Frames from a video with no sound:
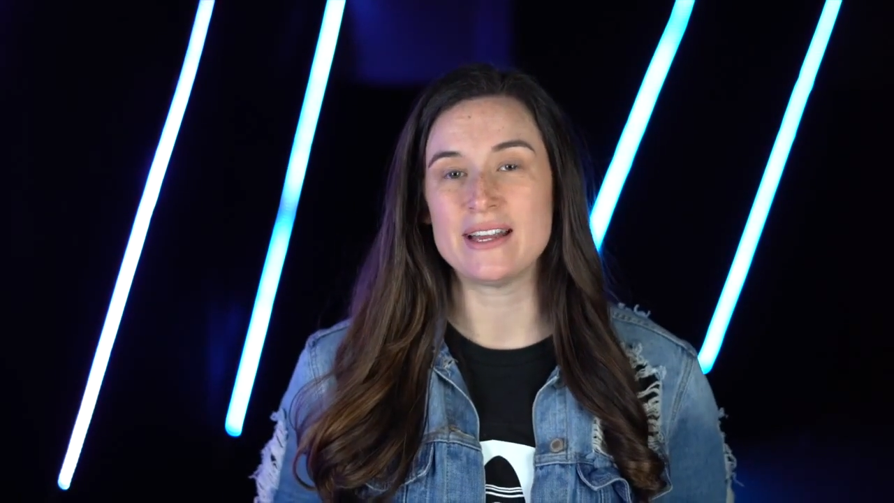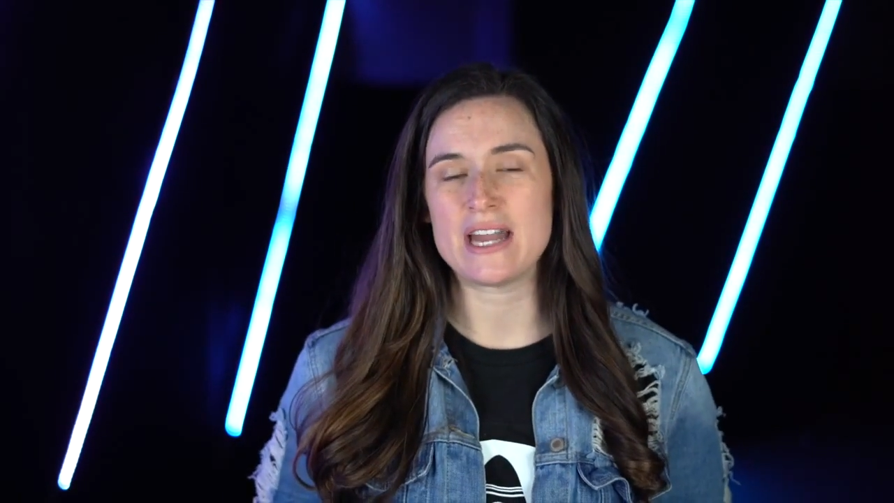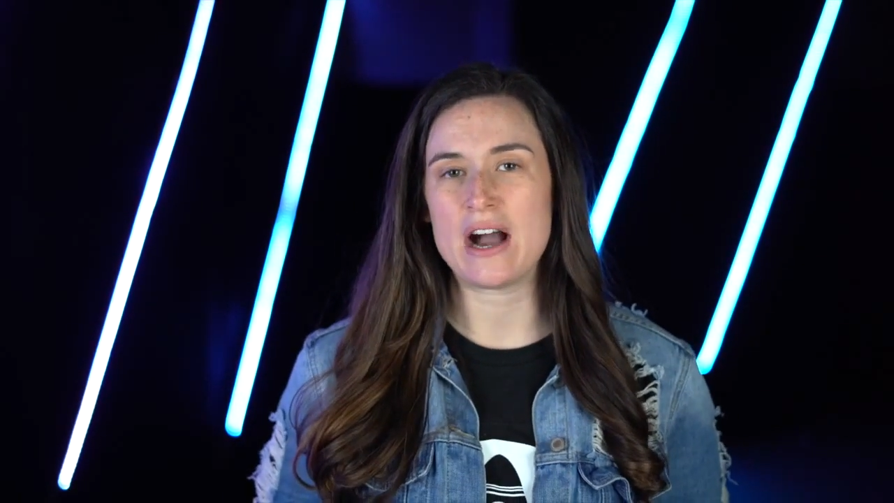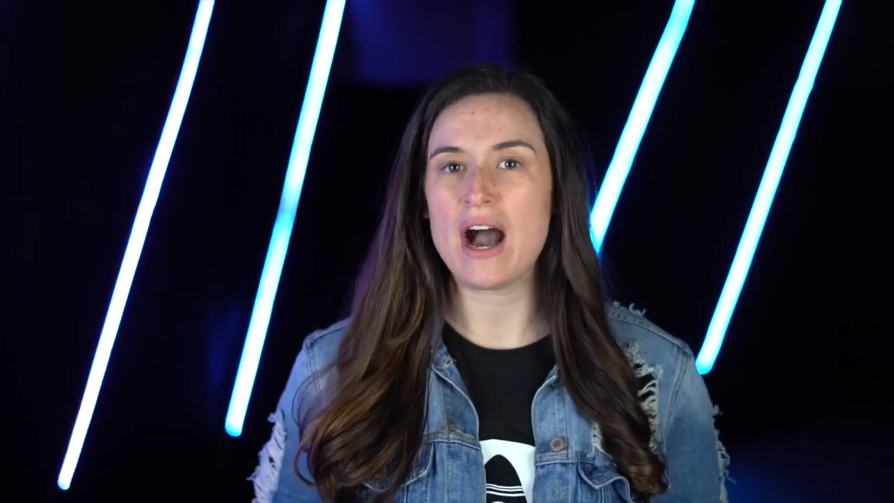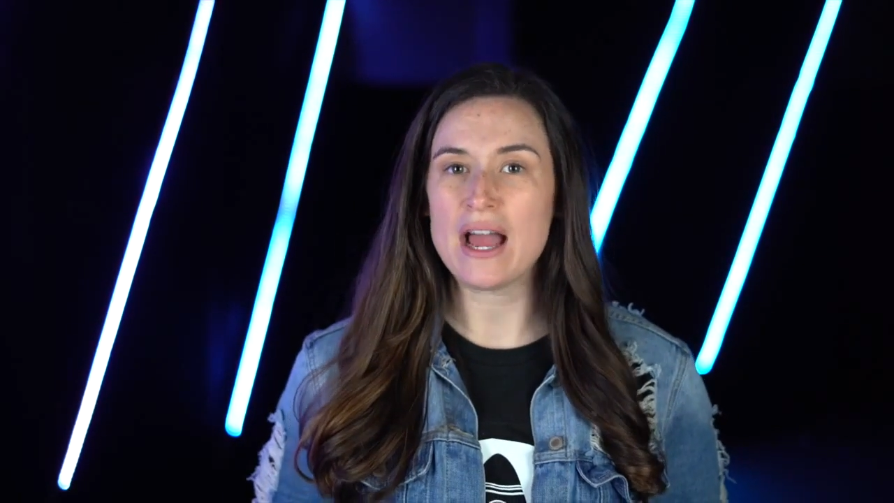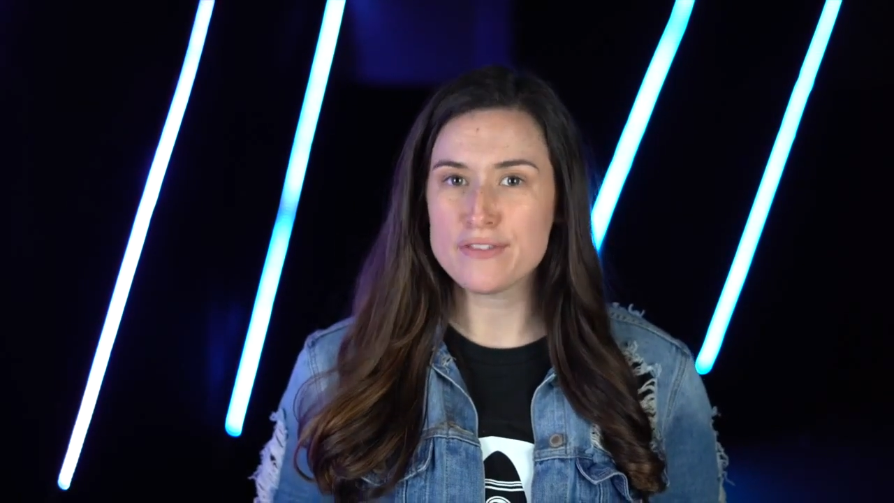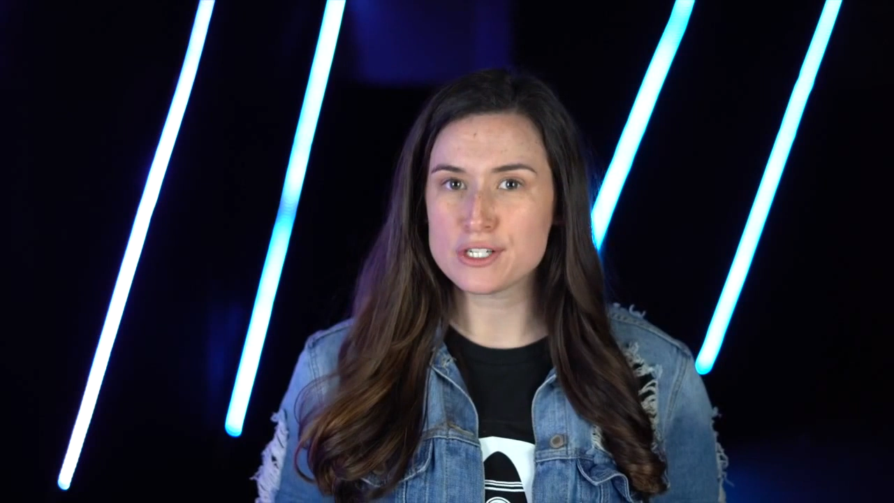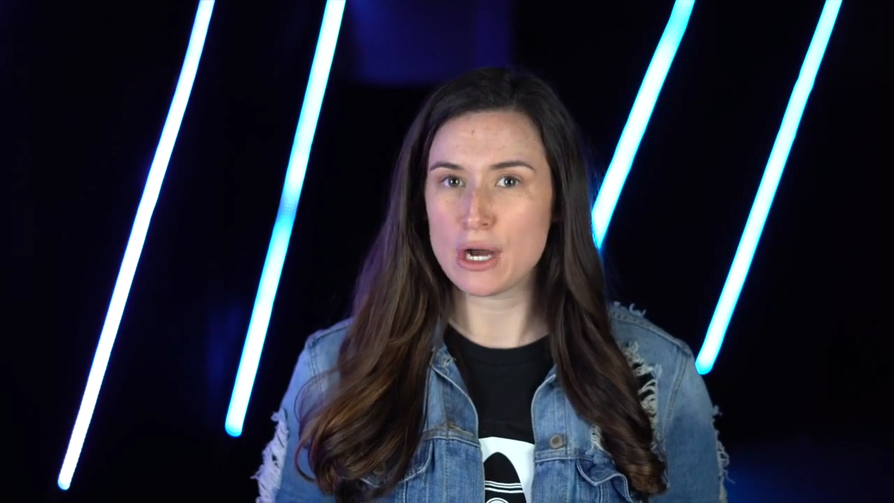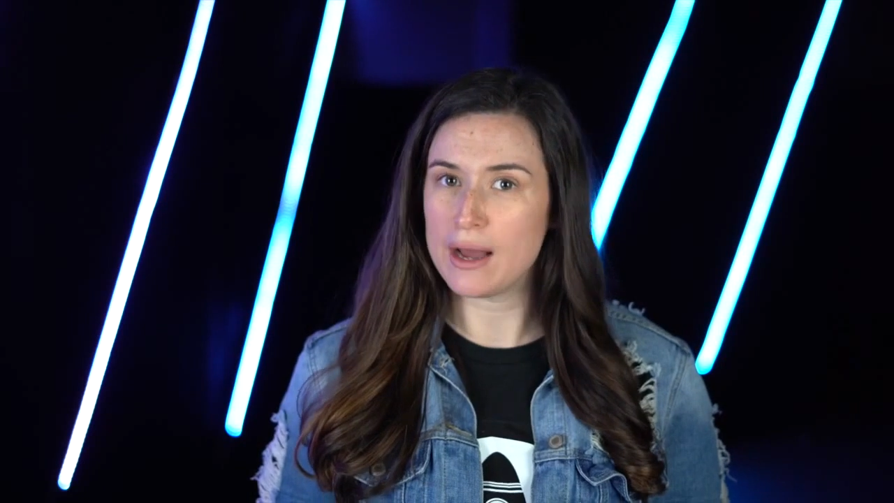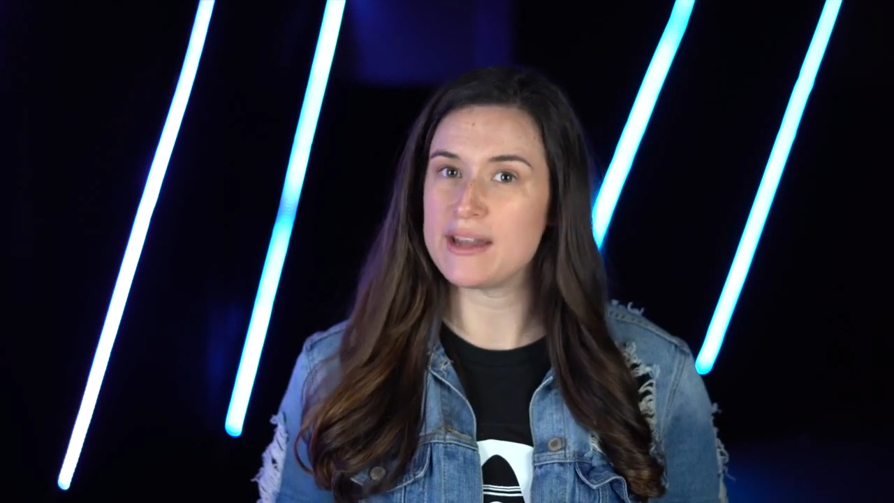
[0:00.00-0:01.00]
Now, I've
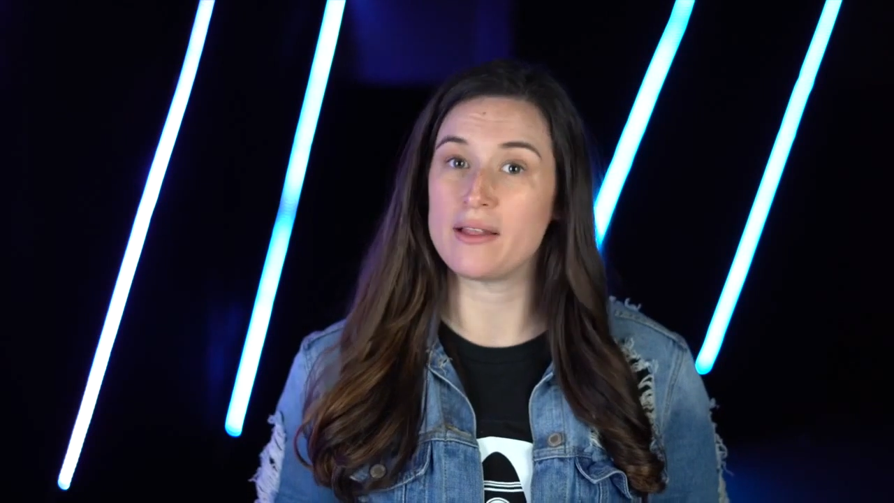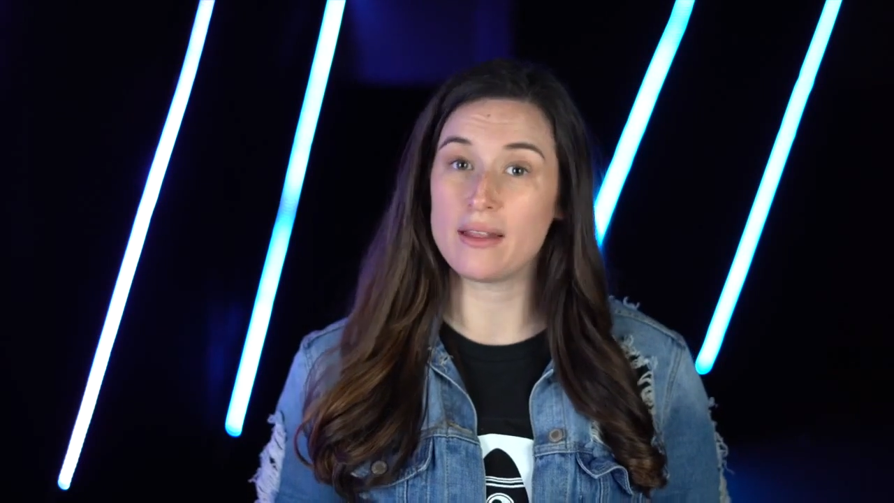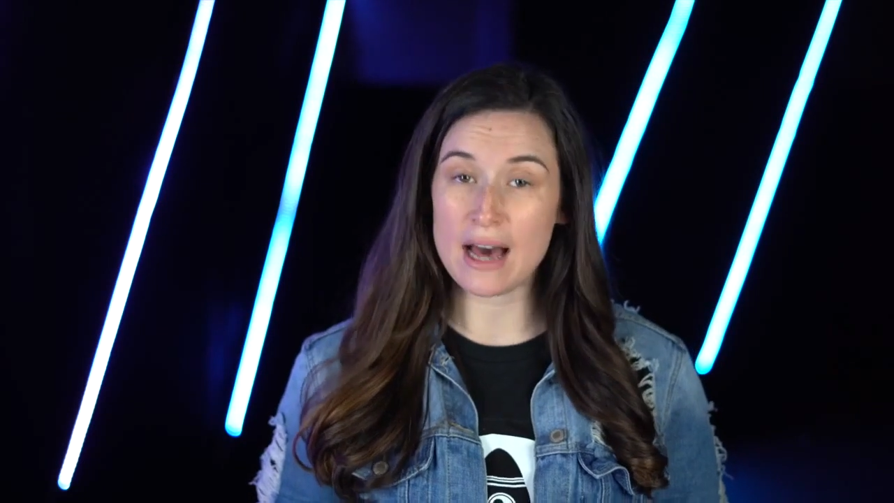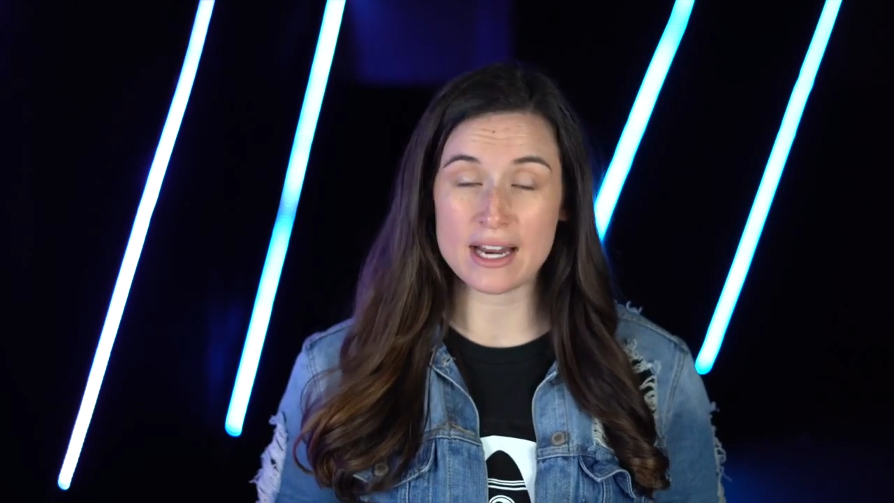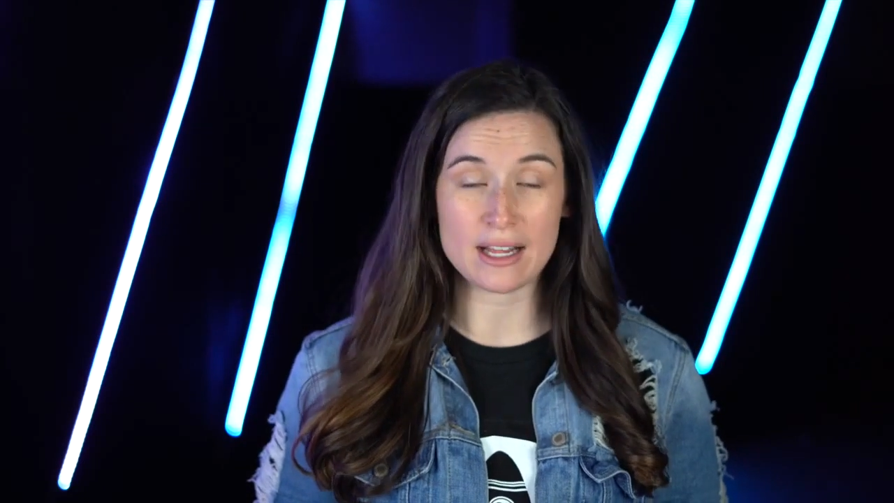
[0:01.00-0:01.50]
taught in a lot